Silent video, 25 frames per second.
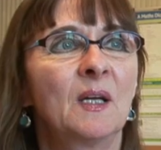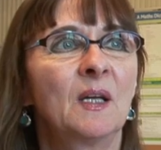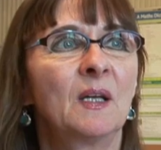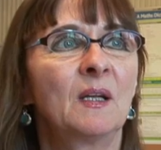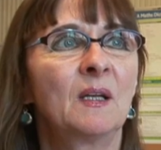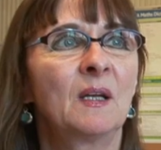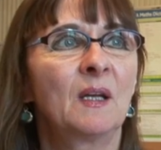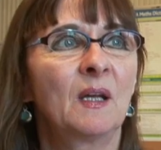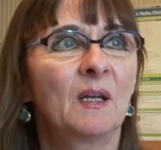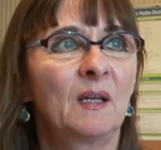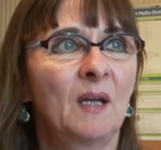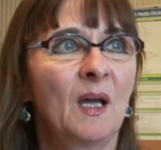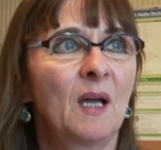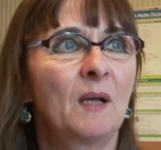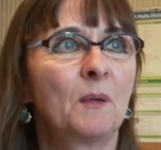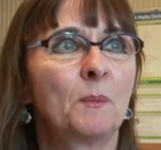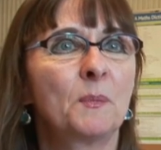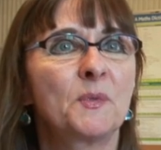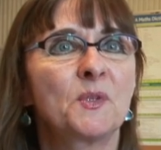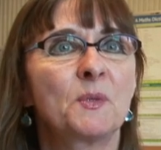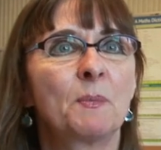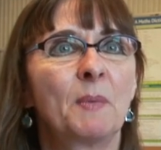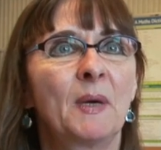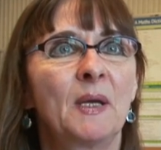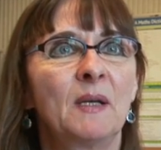It
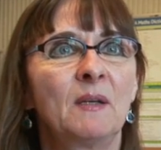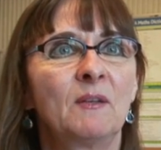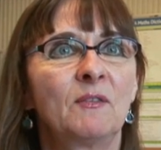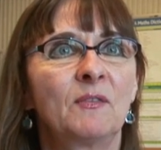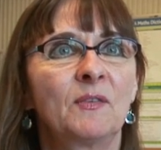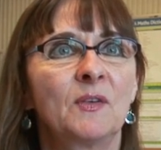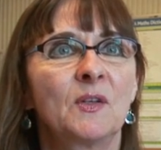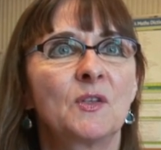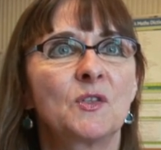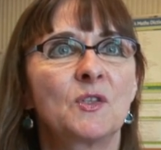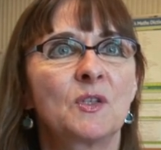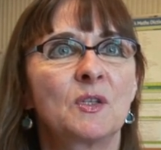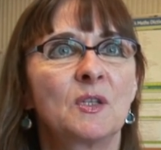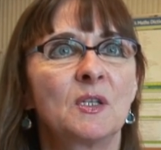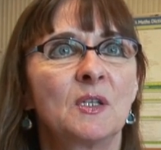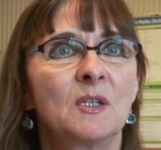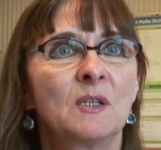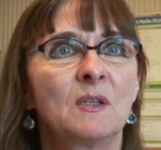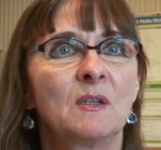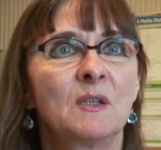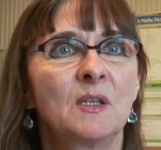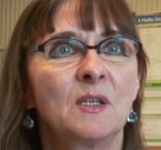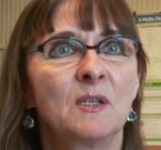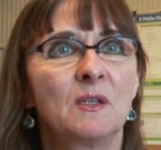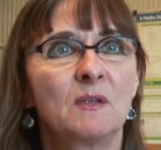helps benefits the,
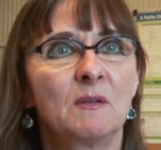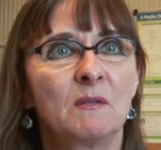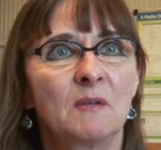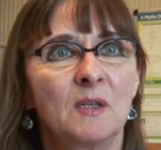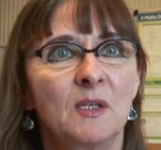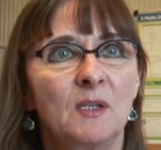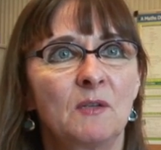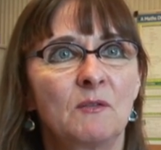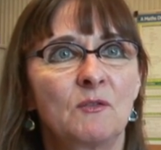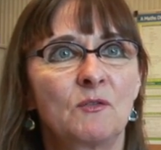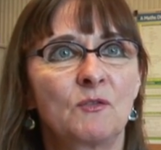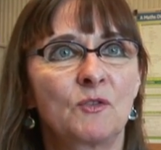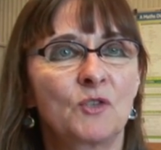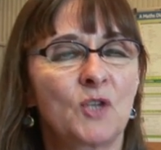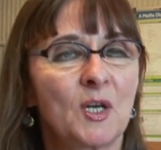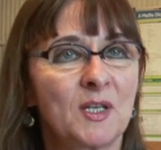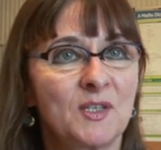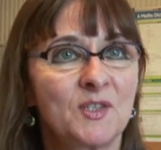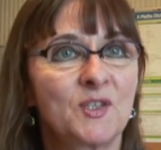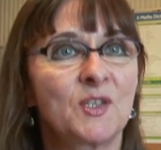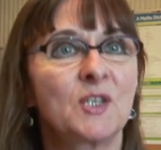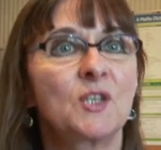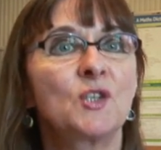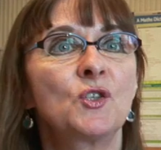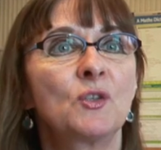the, the
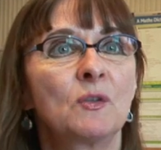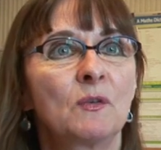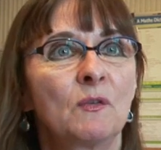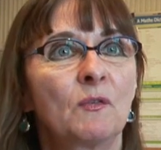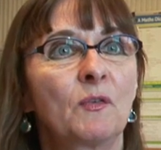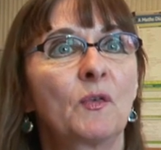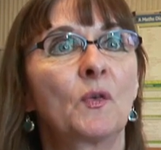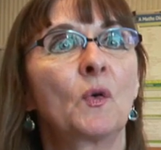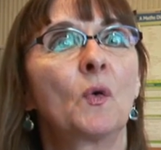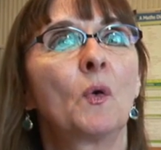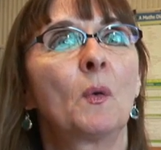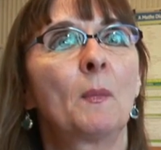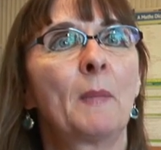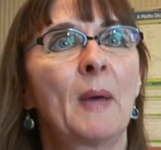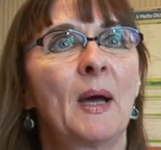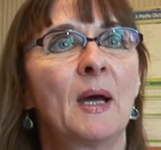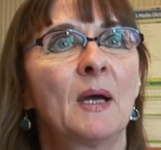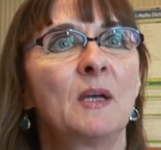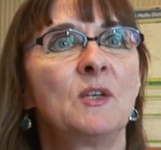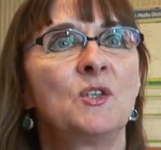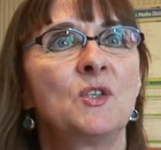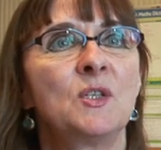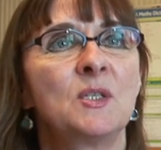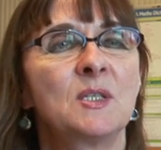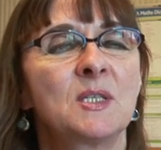transition from
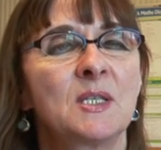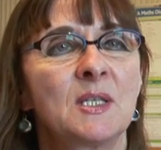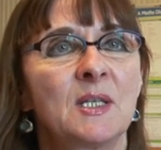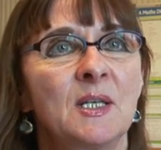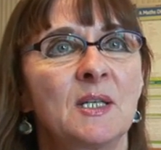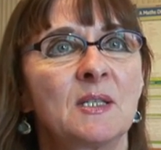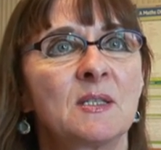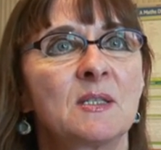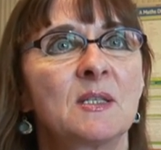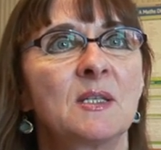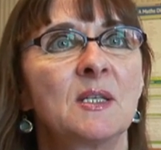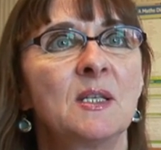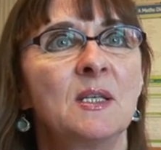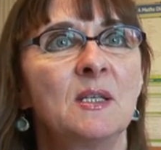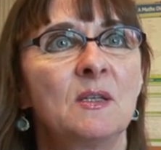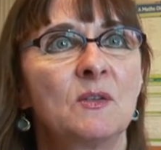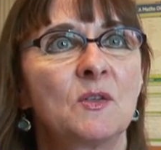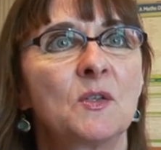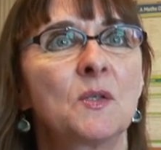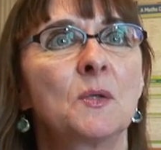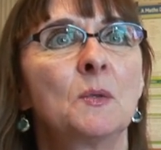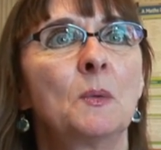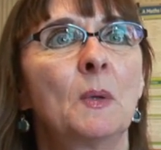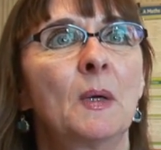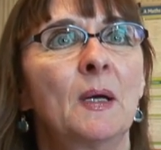IGCSE to